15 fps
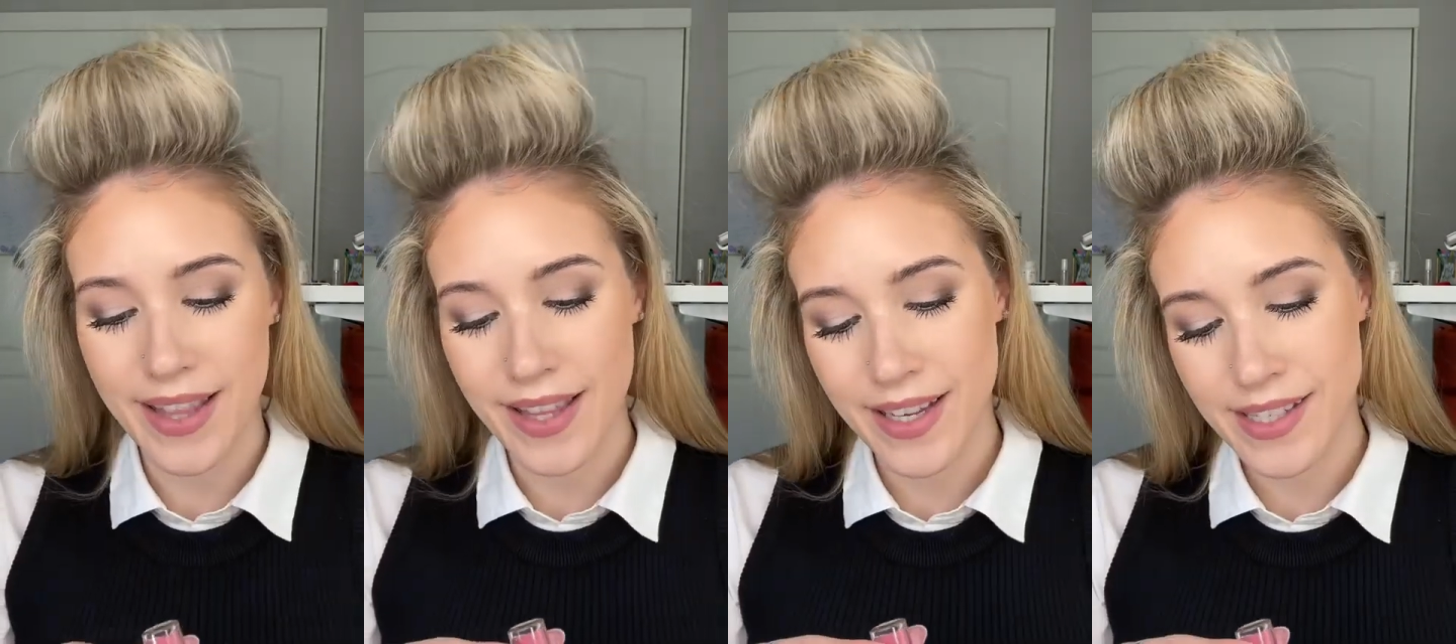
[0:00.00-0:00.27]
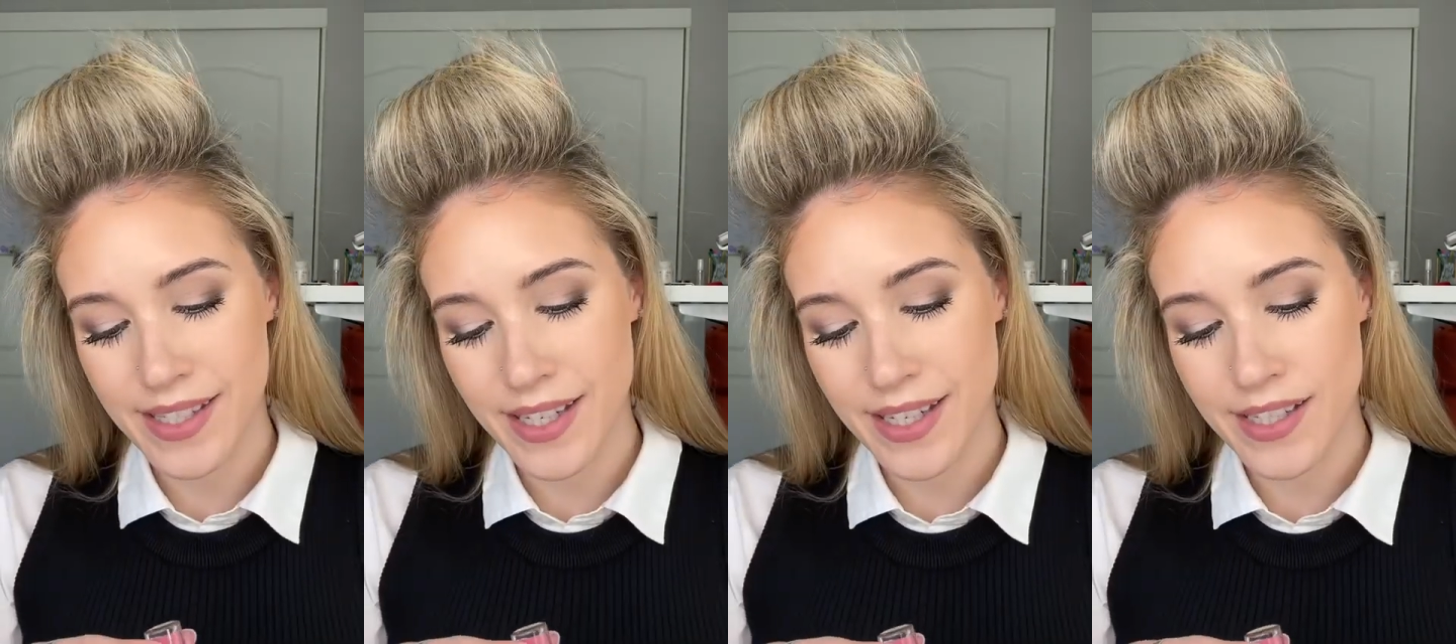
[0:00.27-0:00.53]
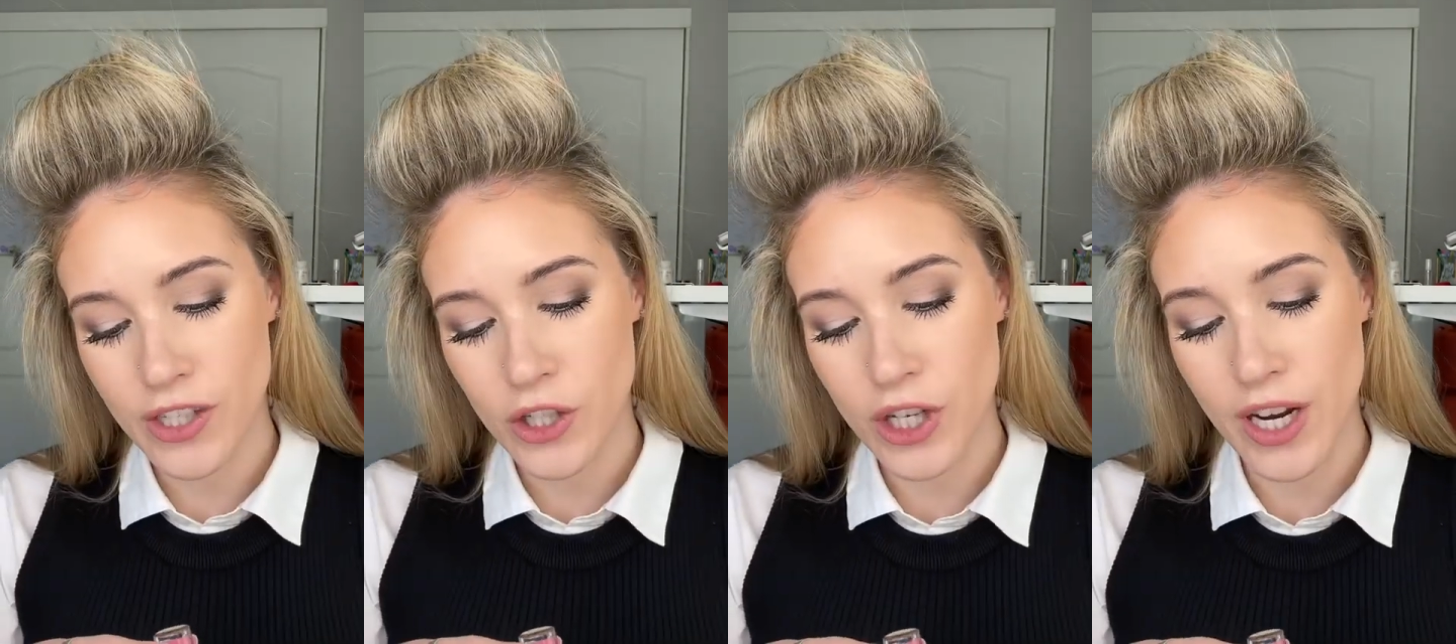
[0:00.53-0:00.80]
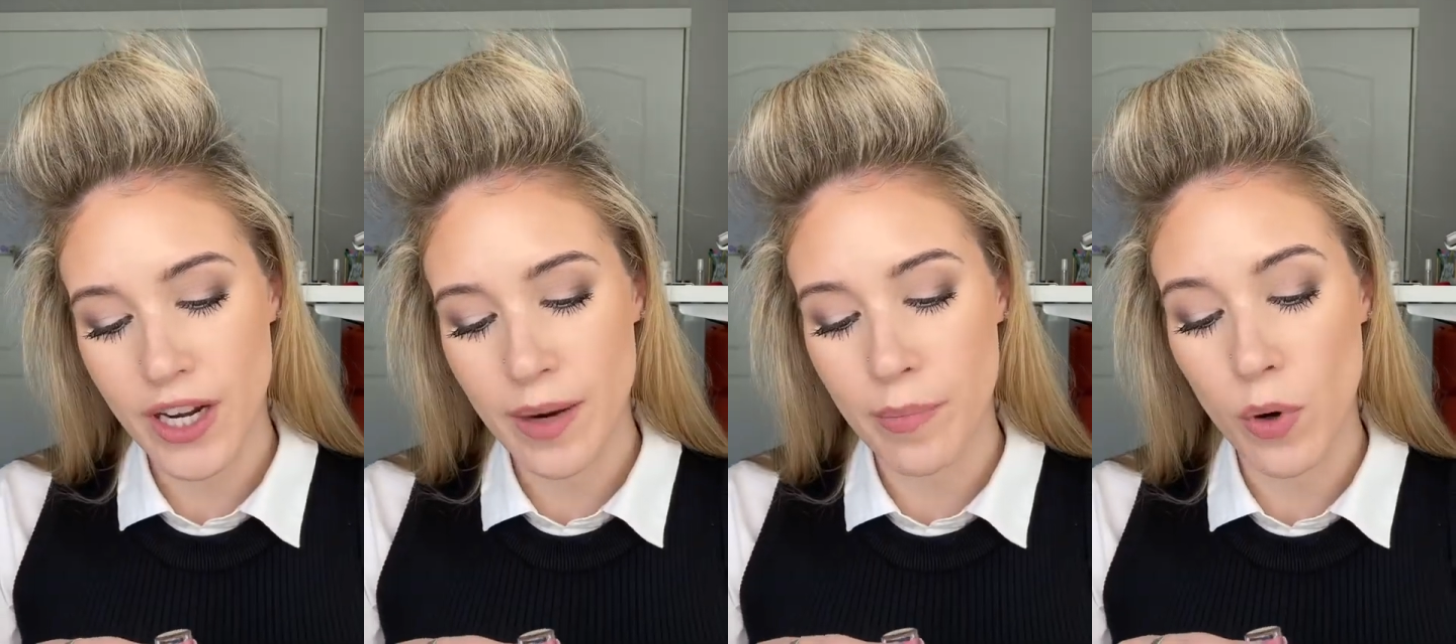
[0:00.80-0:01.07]
This is the
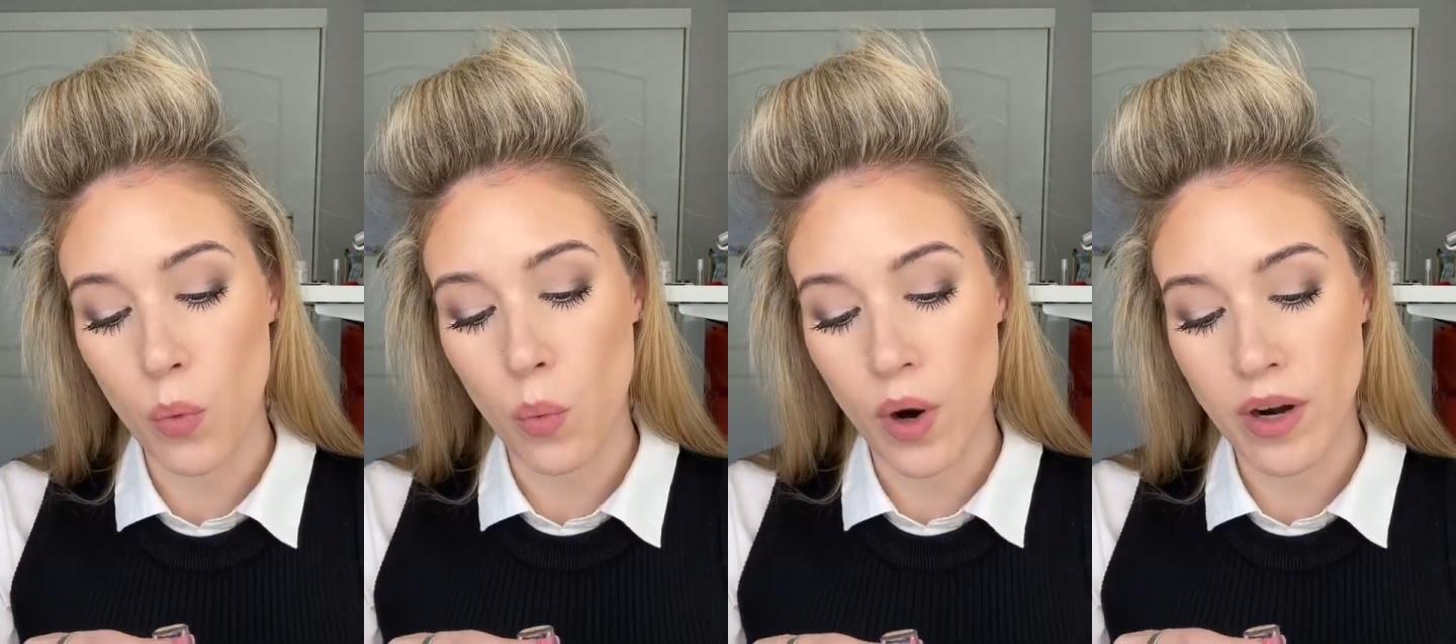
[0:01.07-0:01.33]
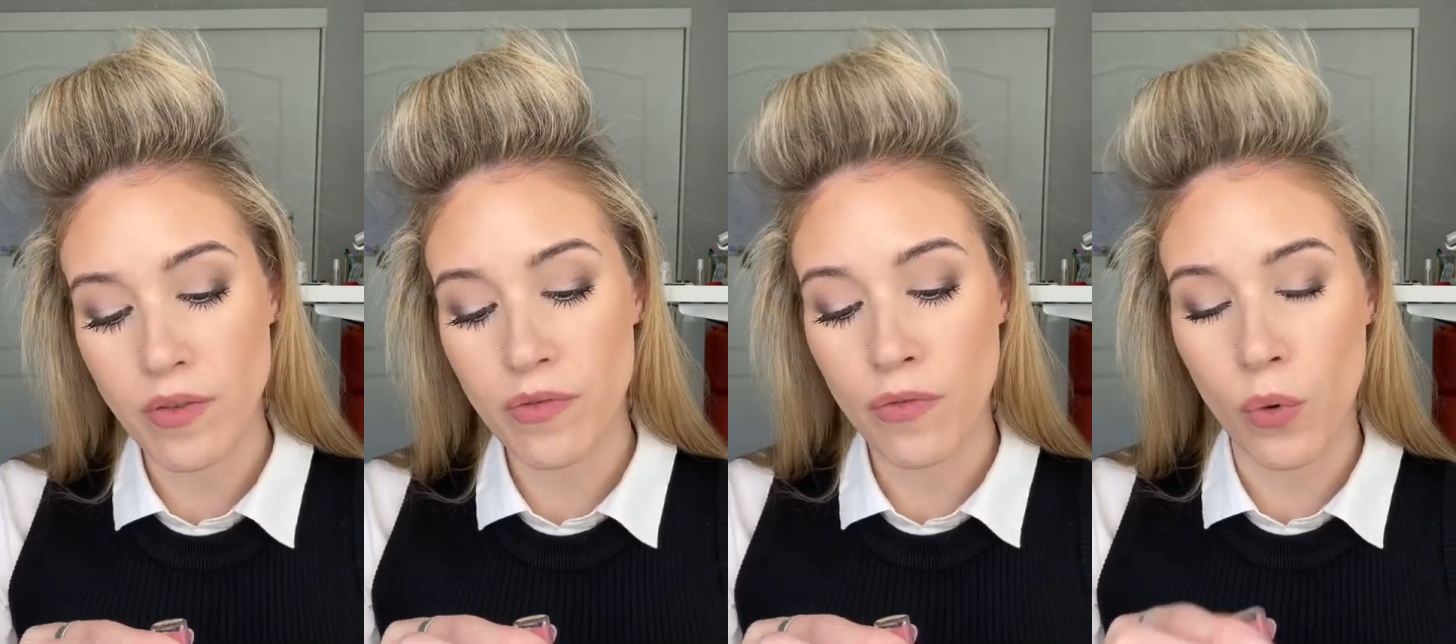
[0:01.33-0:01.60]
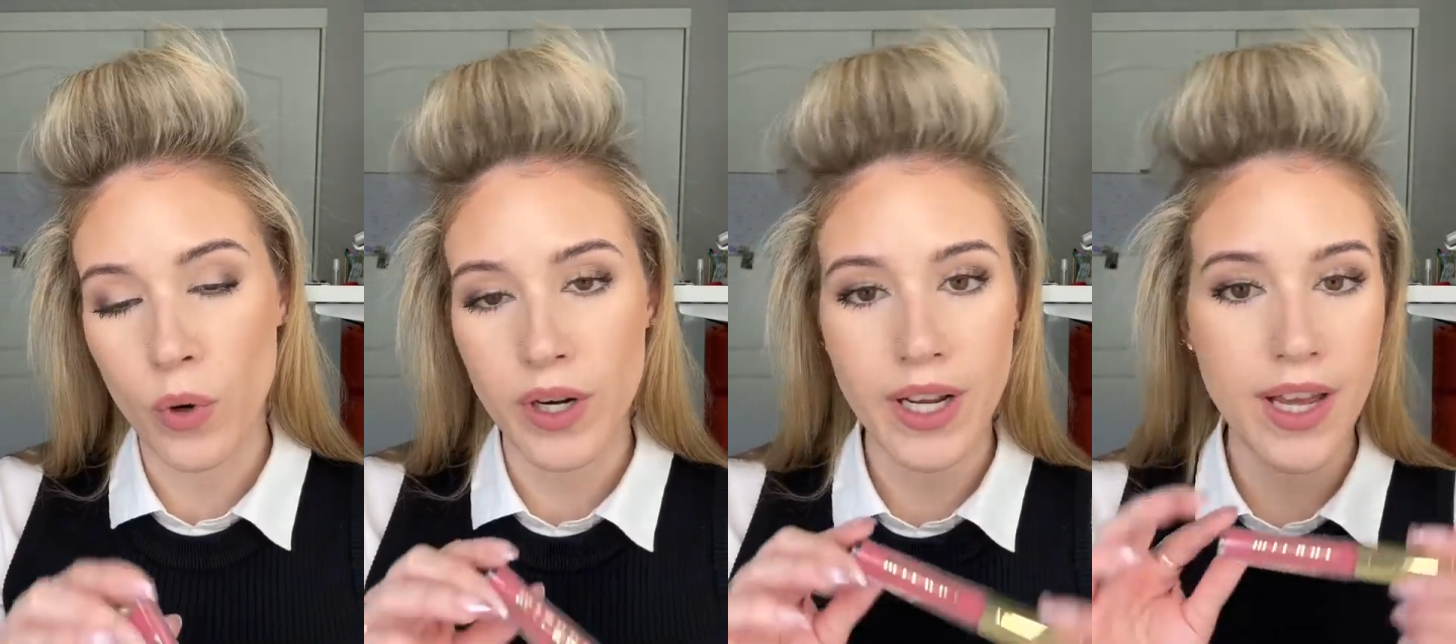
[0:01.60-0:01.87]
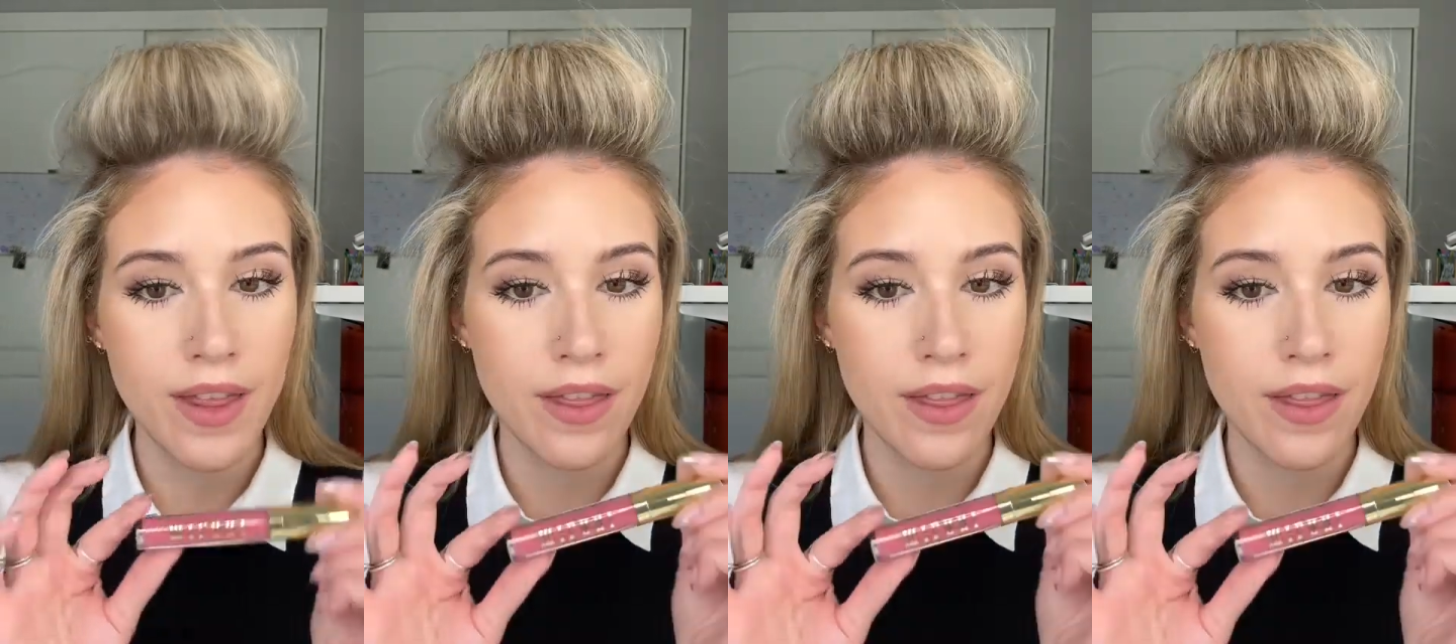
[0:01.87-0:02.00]
shade number 140,